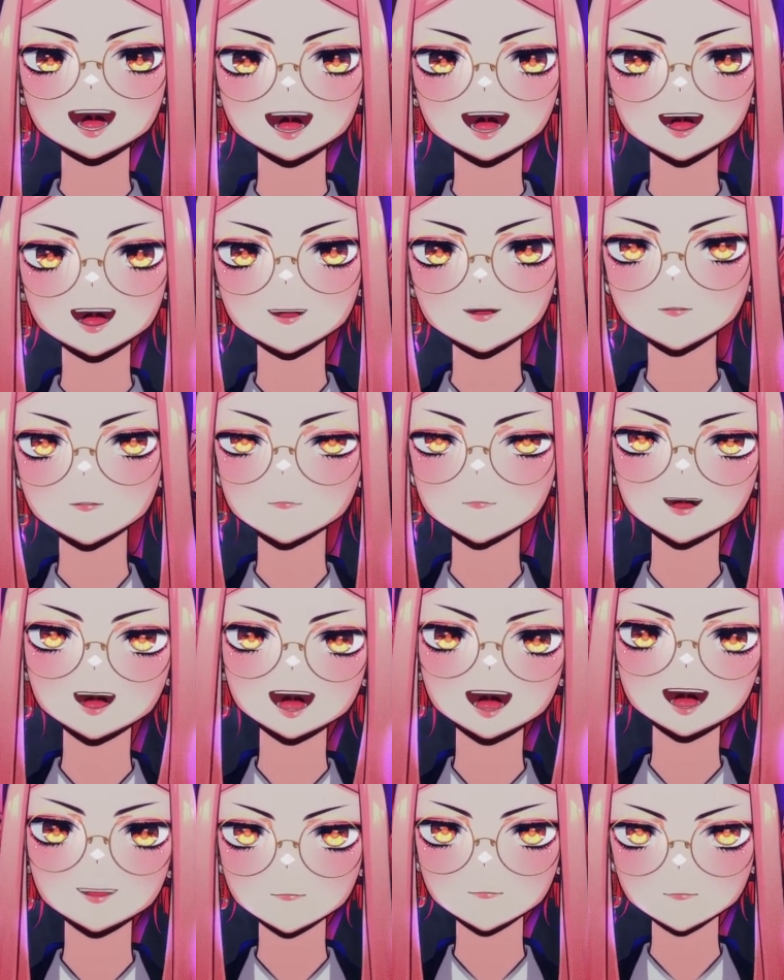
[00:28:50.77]
don't want to end up
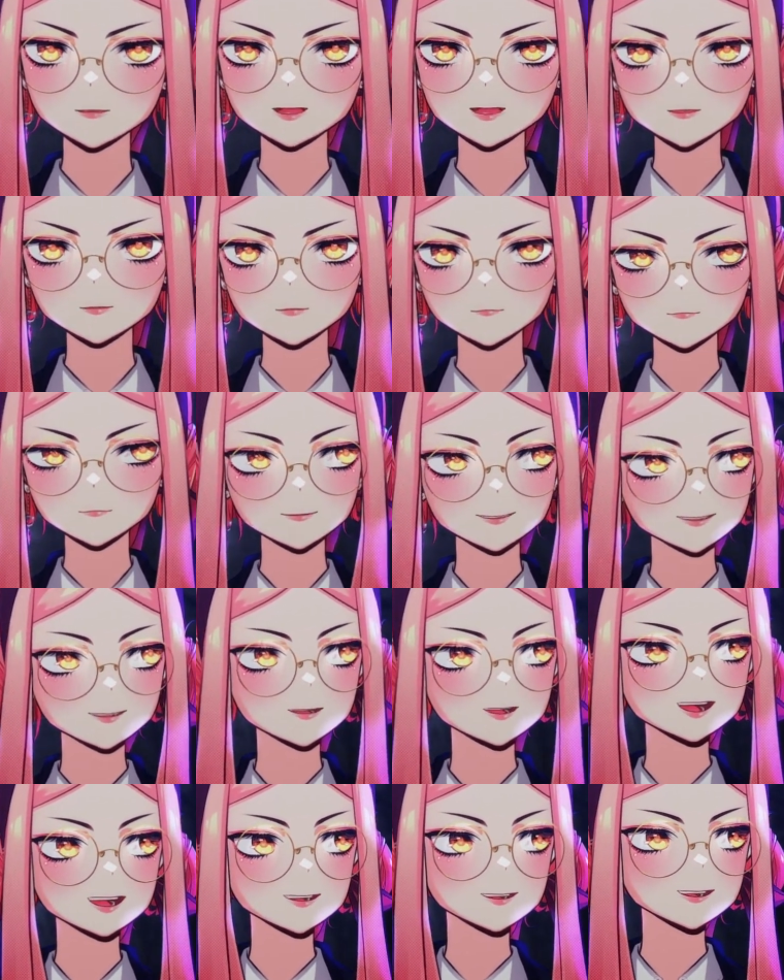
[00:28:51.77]
on Unsolved Mysteries.
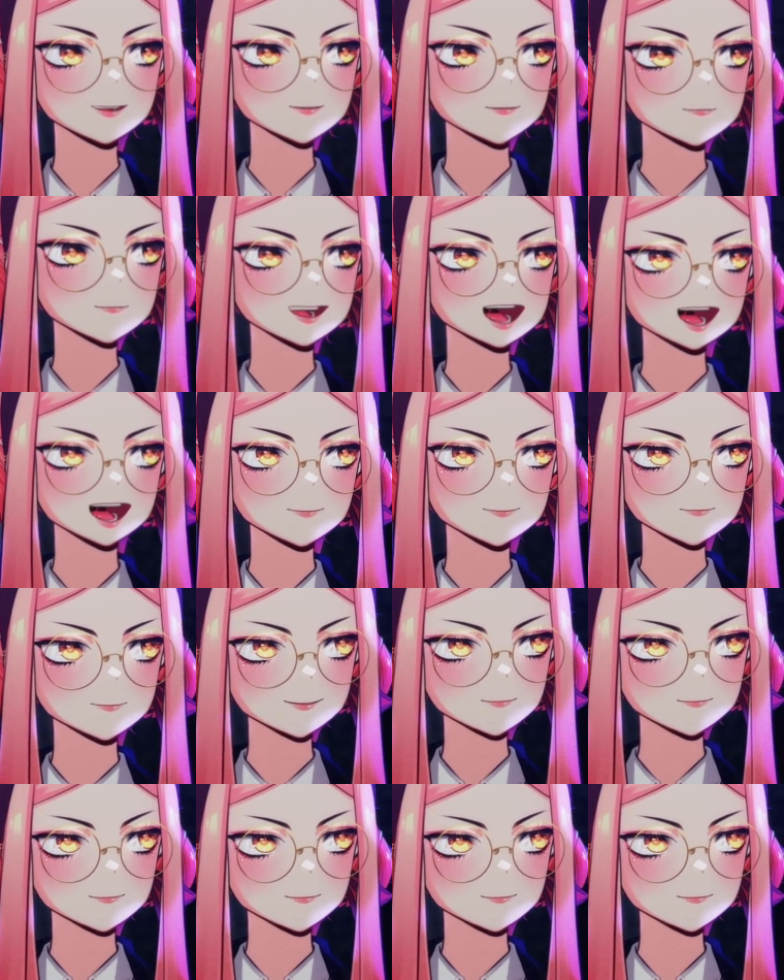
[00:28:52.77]
So yeah, no.